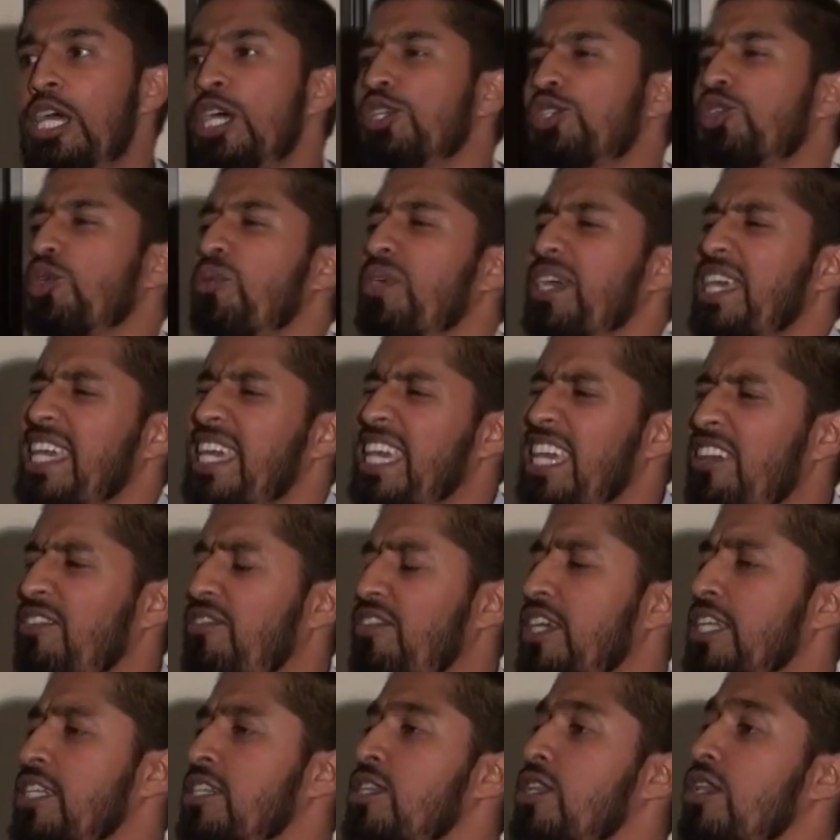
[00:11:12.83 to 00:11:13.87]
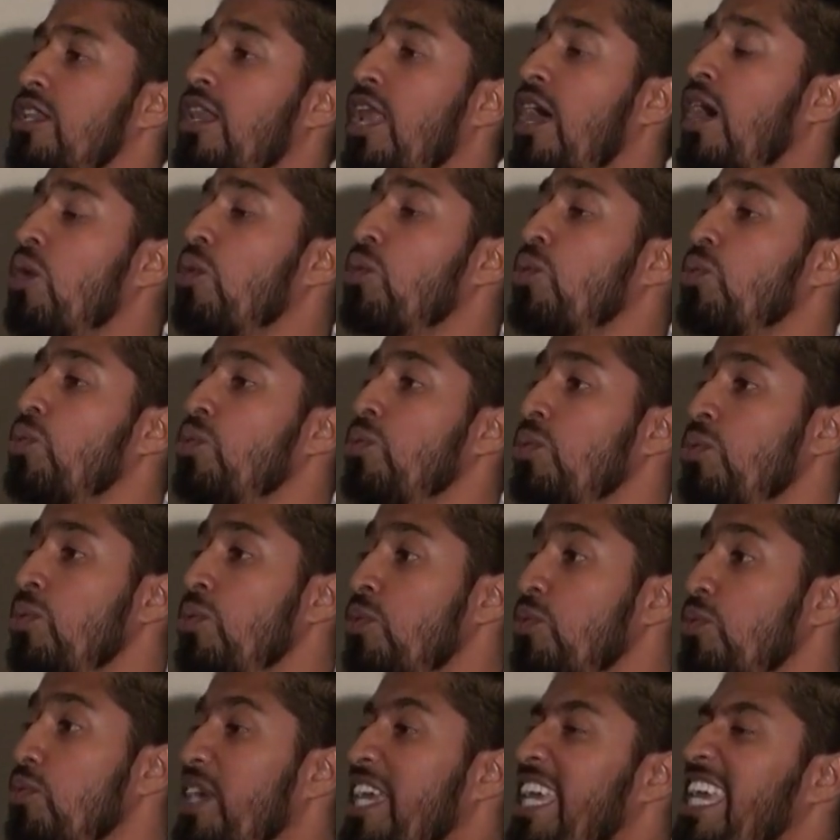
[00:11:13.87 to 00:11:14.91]
So even low,
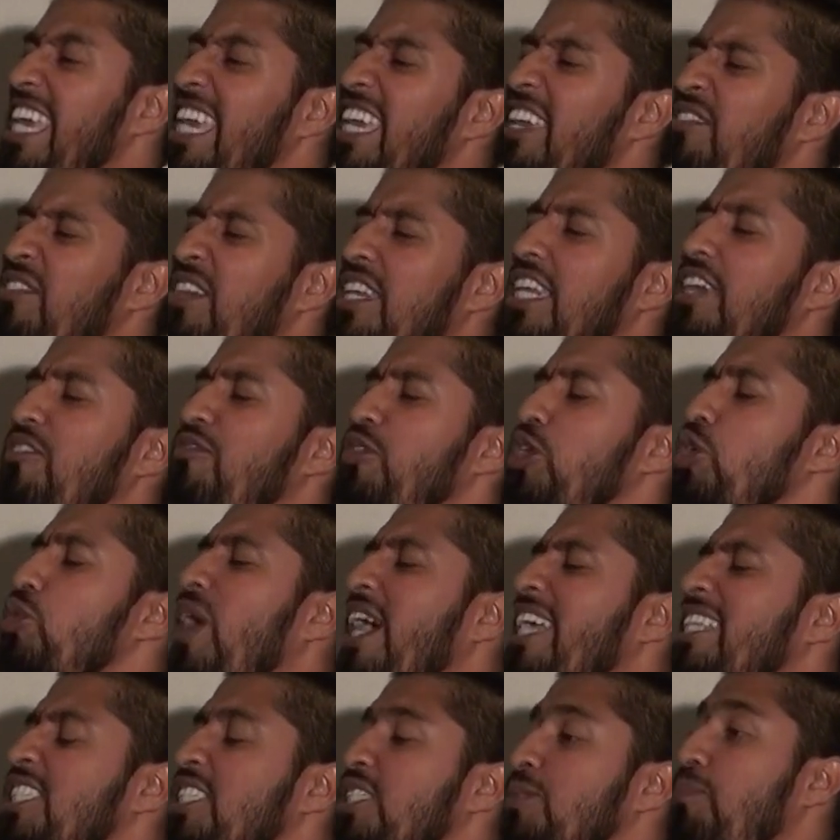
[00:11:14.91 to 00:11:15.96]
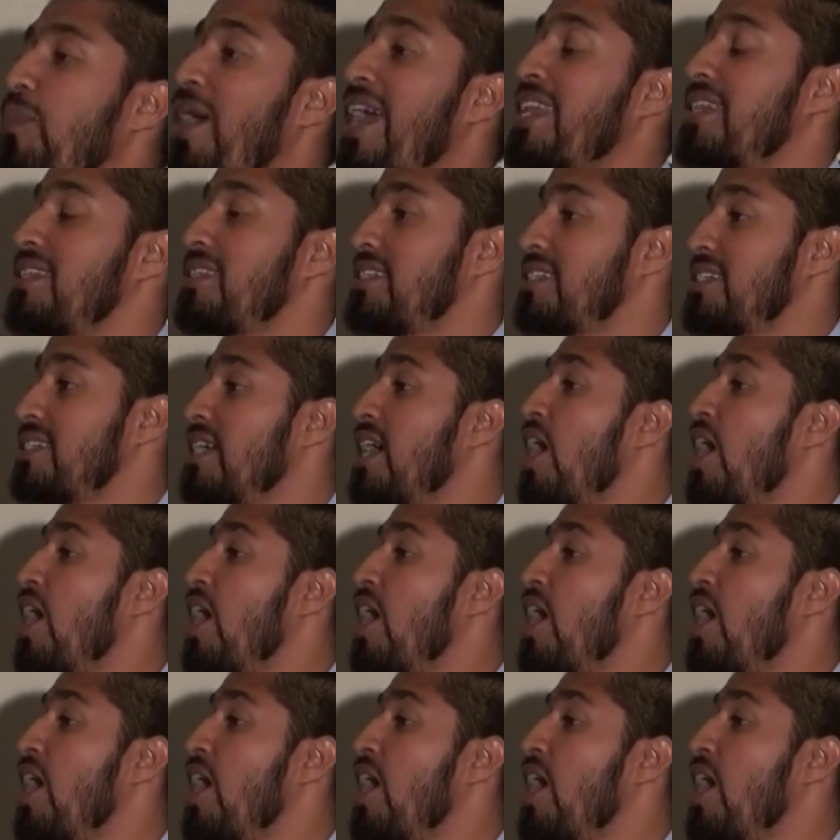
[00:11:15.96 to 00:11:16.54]
even if you had spent